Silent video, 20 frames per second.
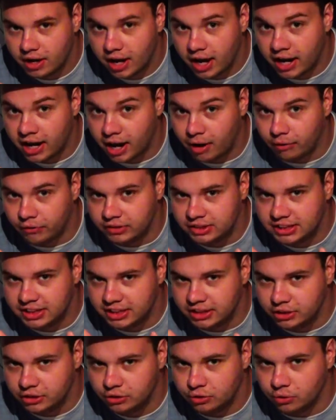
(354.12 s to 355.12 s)
and I will see
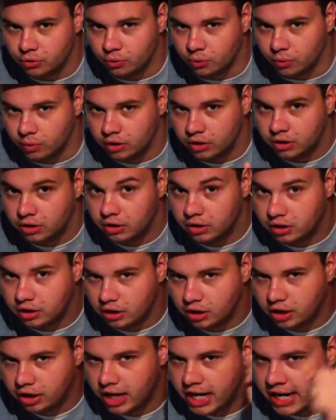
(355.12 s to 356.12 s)
you
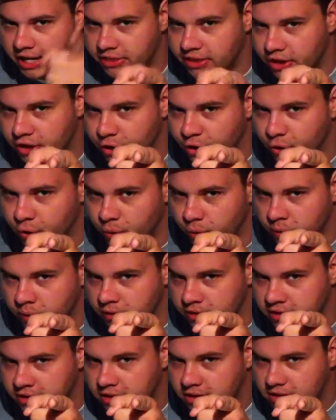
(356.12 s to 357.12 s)
in the
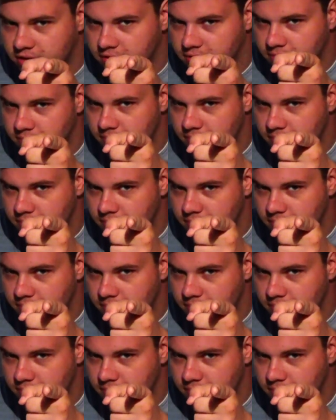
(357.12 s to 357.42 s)
news.